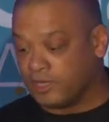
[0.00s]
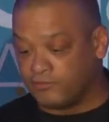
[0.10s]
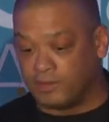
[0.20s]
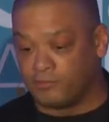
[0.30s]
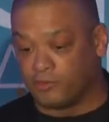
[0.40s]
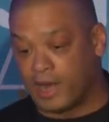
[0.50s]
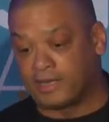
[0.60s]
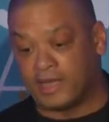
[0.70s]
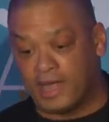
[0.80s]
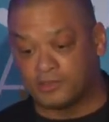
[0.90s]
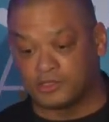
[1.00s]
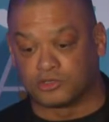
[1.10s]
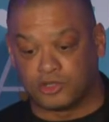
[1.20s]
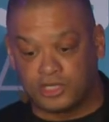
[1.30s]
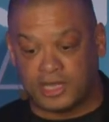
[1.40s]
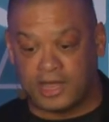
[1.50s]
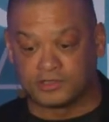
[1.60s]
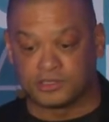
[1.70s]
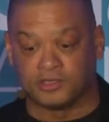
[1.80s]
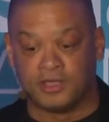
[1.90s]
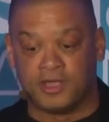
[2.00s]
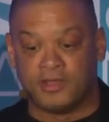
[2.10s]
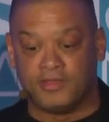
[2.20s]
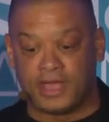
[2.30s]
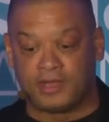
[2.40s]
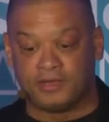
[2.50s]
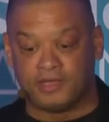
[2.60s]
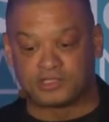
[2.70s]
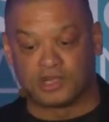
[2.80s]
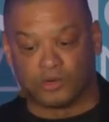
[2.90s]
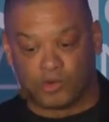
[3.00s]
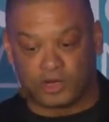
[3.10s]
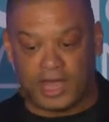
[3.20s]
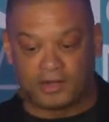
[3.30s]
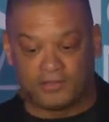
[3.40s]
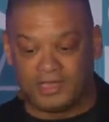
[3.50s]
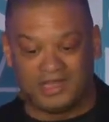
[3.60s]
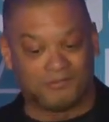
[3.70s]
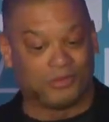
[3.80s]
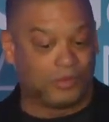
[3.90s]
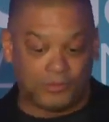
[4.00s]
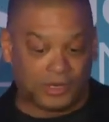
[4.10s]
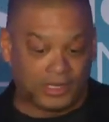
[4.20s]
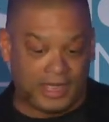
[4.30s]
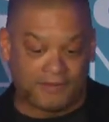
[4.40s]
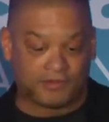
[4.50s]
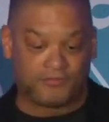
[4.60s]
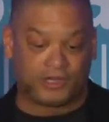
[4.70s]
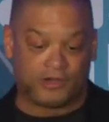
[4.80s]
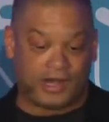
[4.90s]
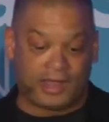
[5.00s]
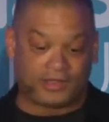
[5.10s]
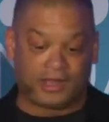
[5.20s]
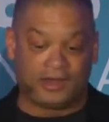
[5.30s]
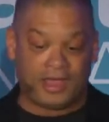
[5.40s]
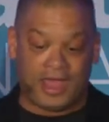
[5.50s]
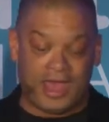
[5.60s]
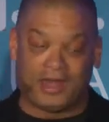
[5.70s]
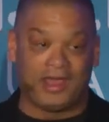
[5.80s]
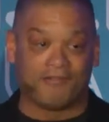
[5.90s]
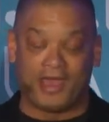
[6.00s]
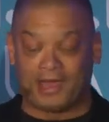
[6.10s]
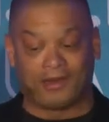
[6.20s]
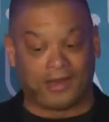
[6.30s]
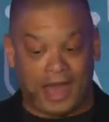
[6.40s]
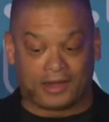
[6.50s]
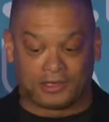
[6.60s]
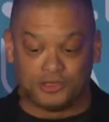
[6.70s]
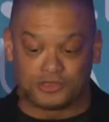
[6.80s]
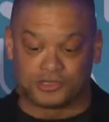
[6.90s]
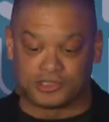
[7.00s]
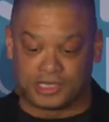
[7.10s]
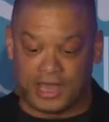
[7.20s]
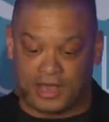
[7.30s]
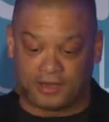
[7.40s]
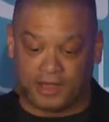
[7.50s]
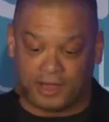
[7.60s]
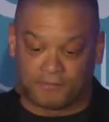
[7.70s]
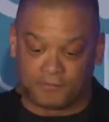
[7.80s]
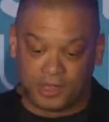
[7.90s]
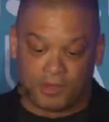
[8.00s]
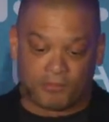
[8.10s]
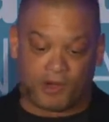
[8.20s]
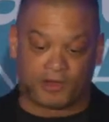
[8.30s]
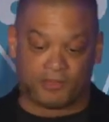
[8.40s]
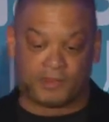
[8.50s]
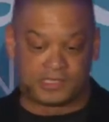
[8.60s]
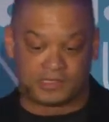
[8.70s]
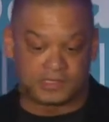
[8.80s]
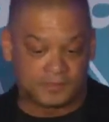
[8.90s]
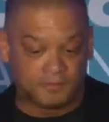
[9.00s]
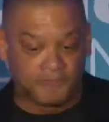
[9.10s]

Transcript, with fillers: give them the right counsel, good counsel, that it's going to work out in the end, but we really haven't figured it out yet and have had a lot of losers in that um, part of the business.